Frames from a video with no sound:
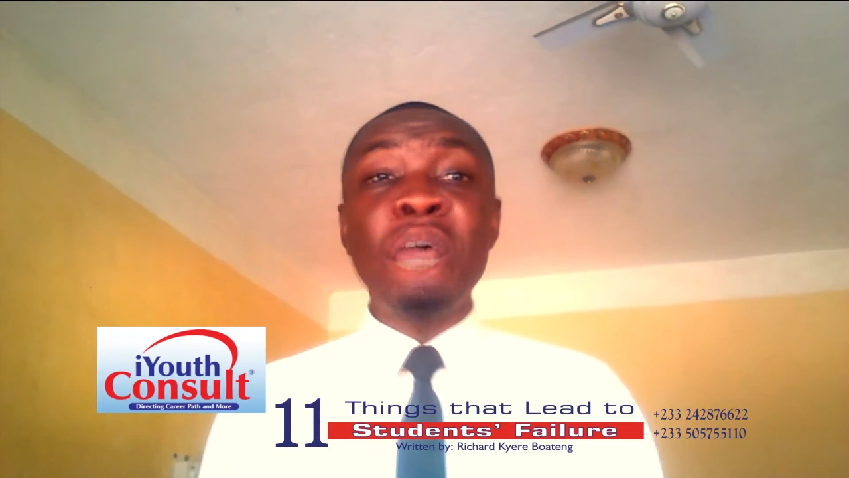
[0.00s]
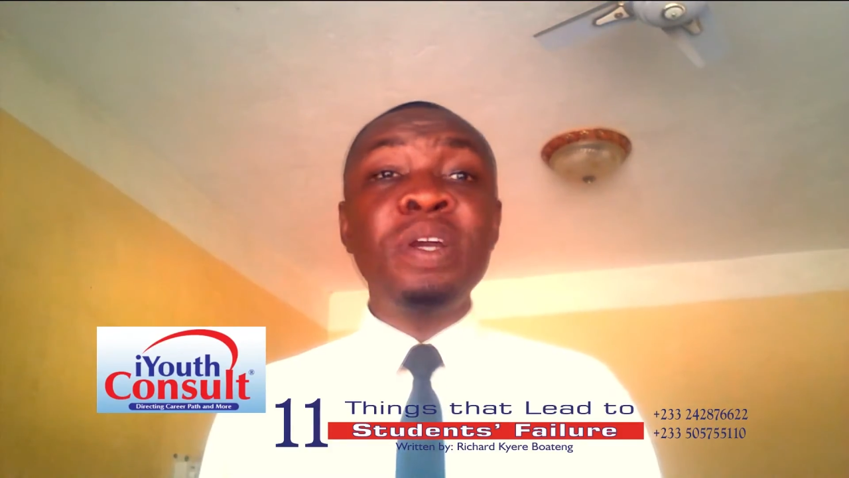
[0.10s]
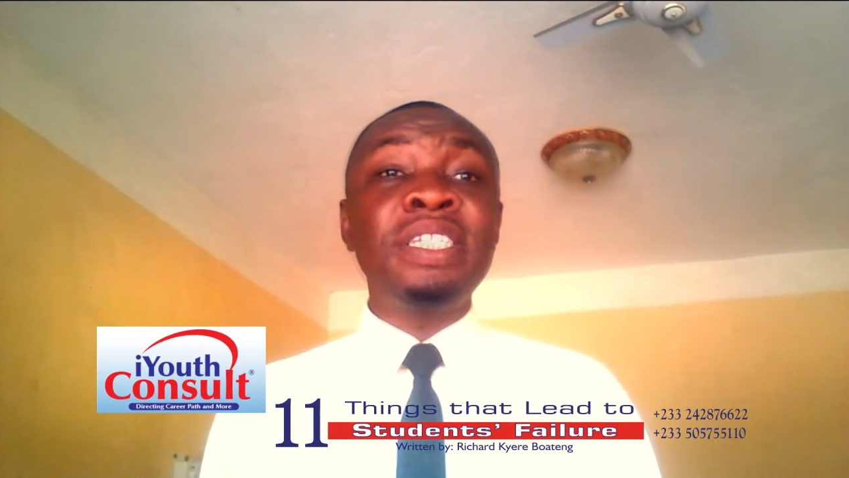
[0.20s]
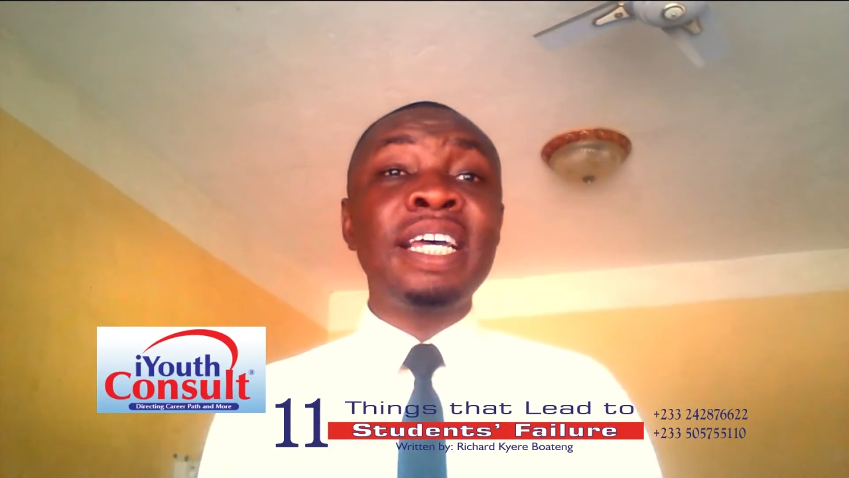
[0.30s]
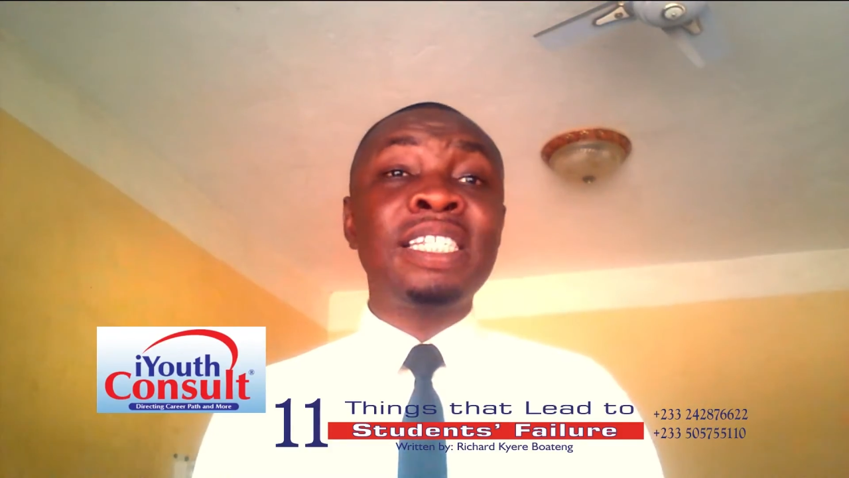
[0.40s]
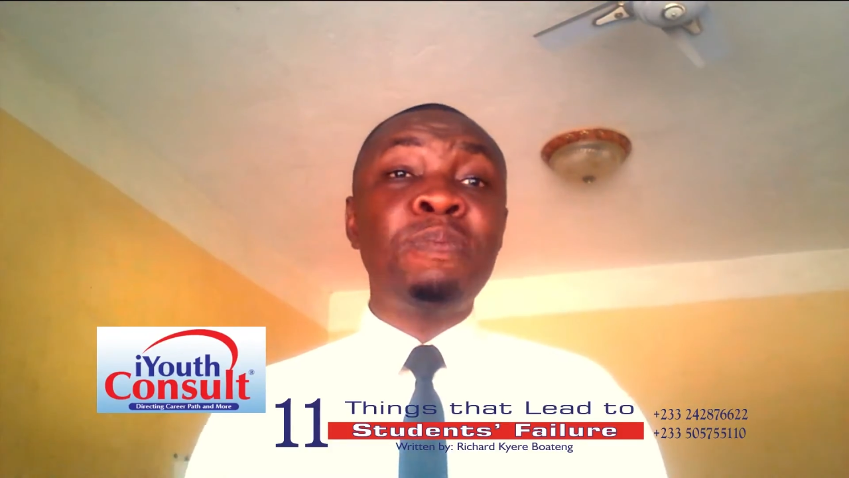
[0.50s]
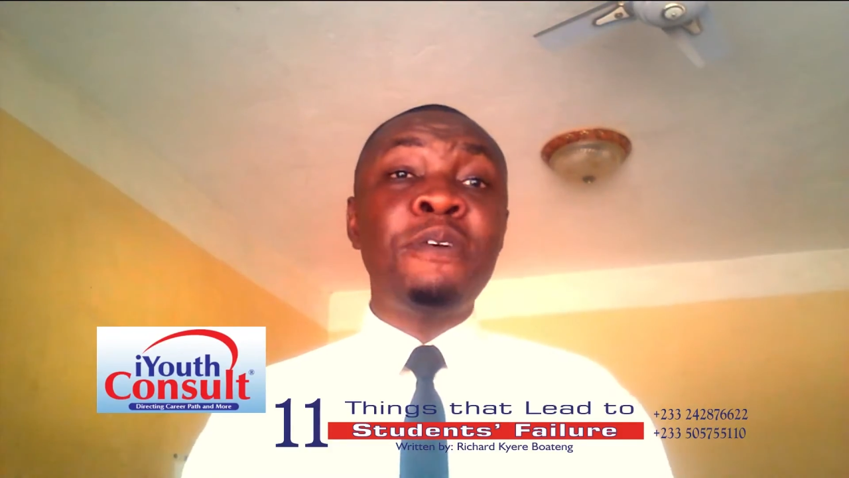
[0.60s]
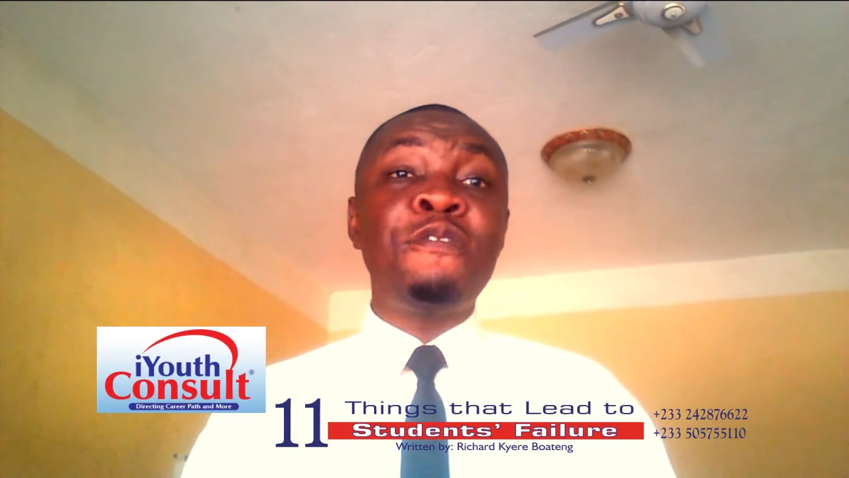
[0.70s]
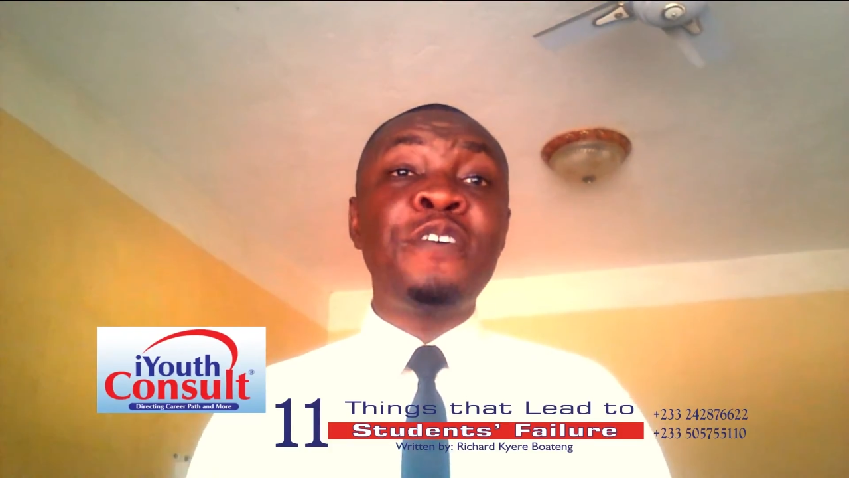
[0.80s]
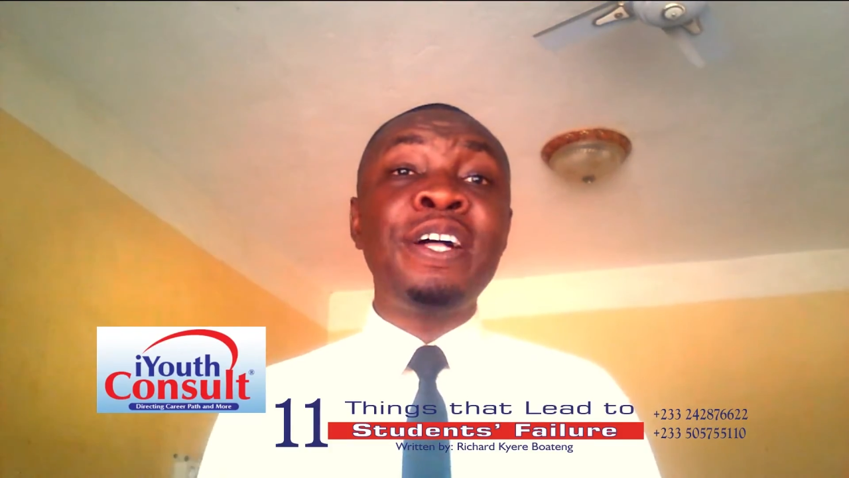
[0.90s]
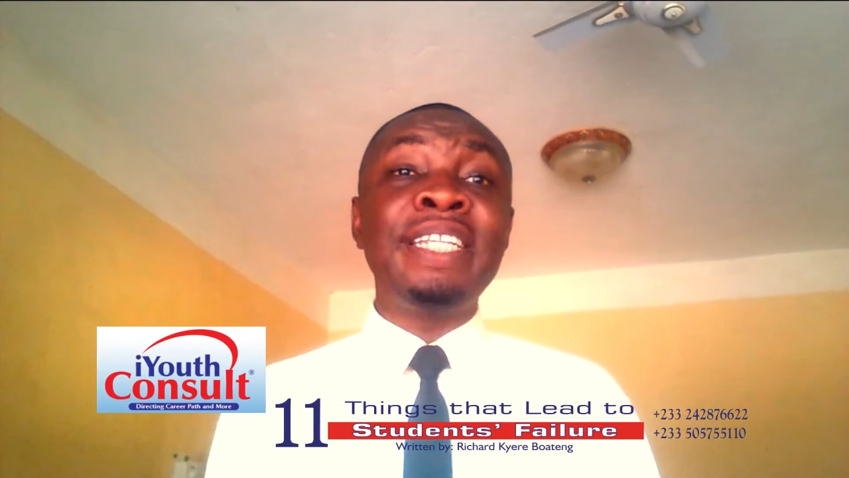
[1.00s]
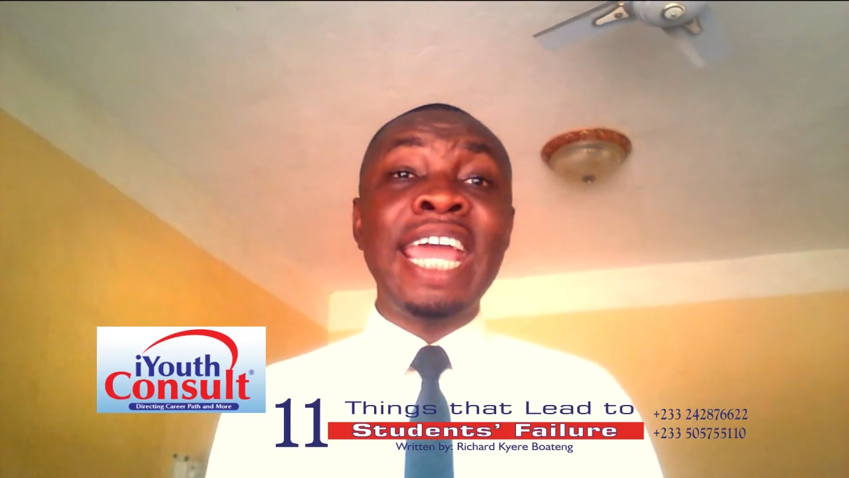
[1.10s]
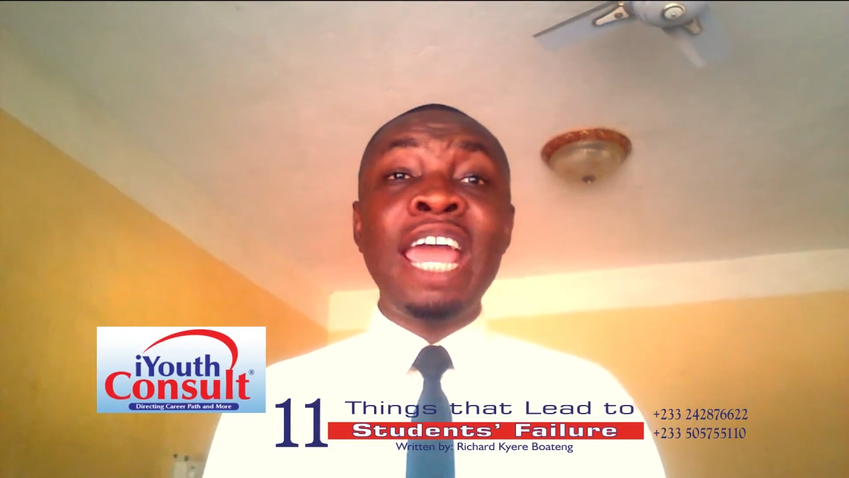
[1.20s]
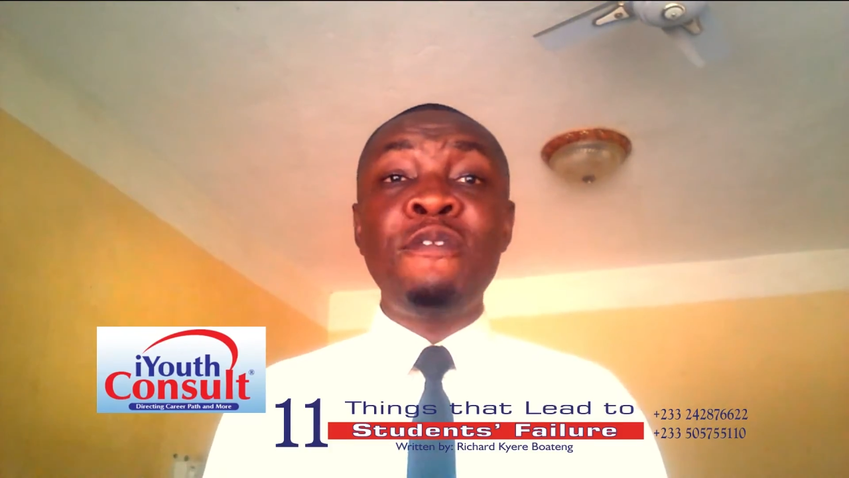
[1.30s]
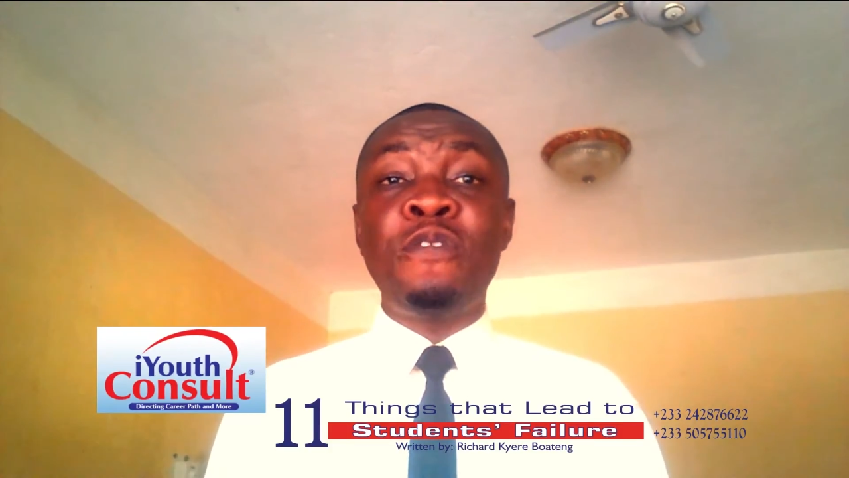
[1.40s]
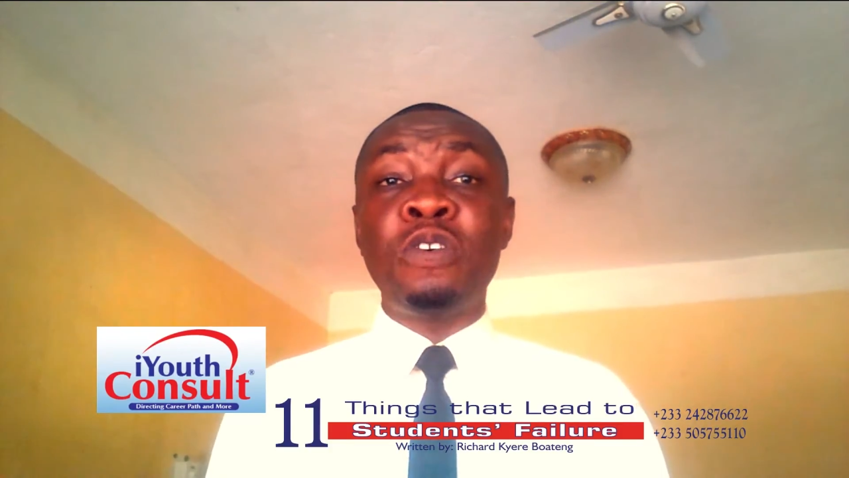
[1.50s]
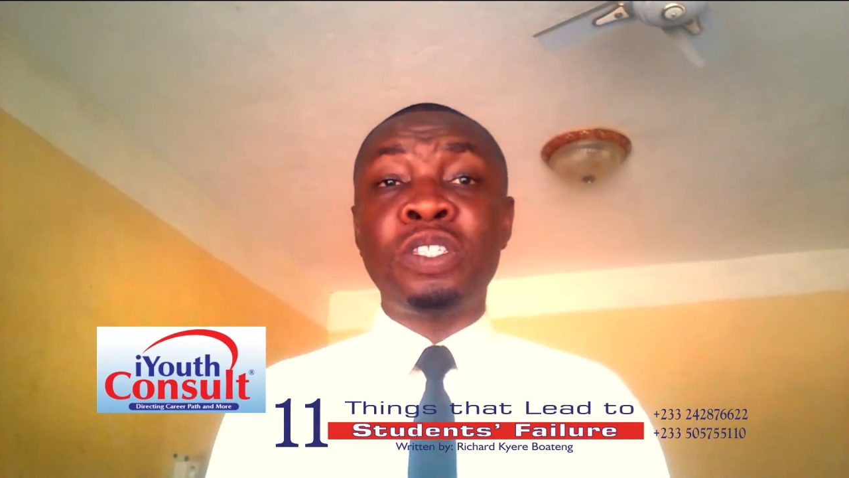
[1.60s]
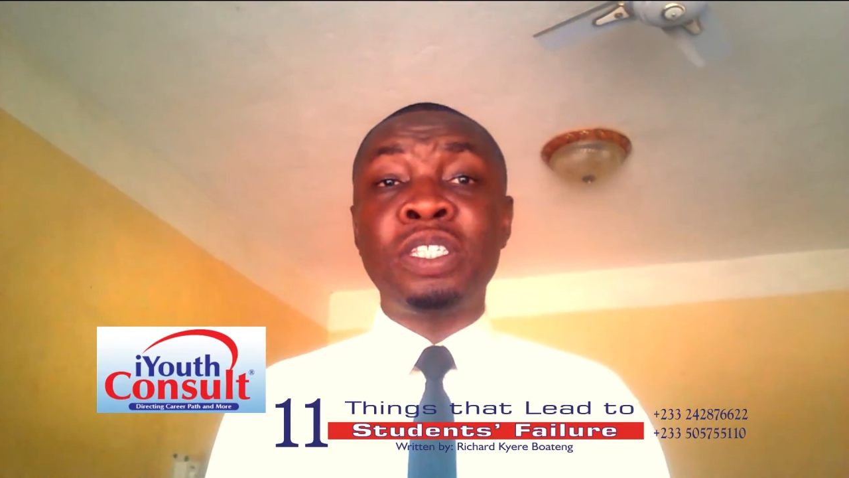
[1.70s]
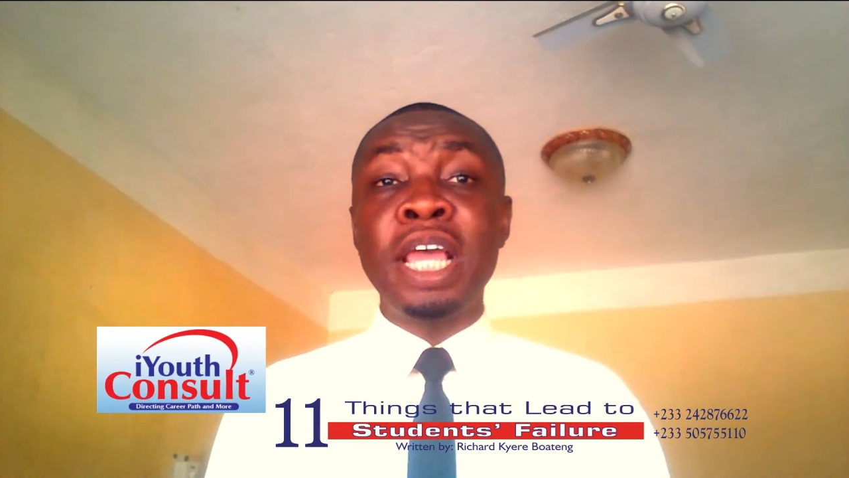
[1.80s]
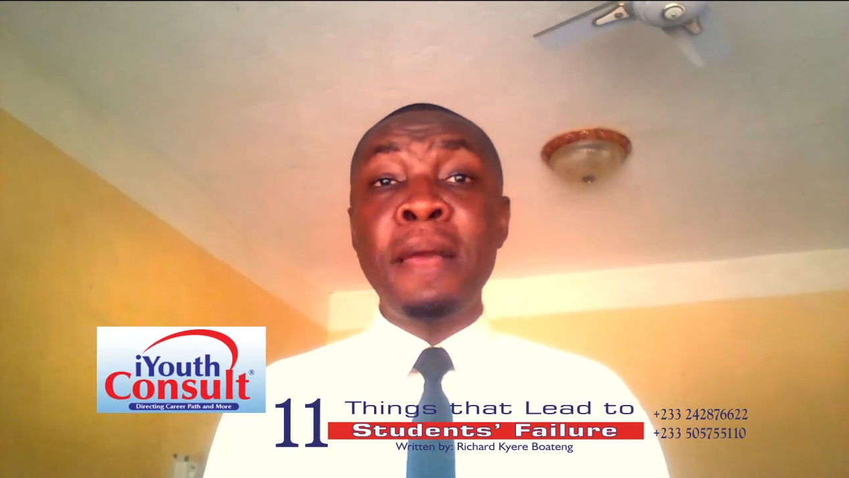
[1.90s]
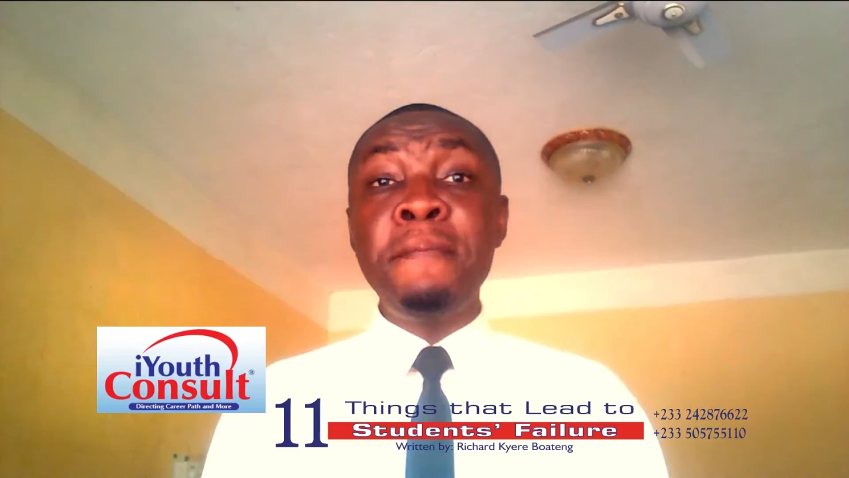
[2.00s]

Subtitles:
which has befell the efforts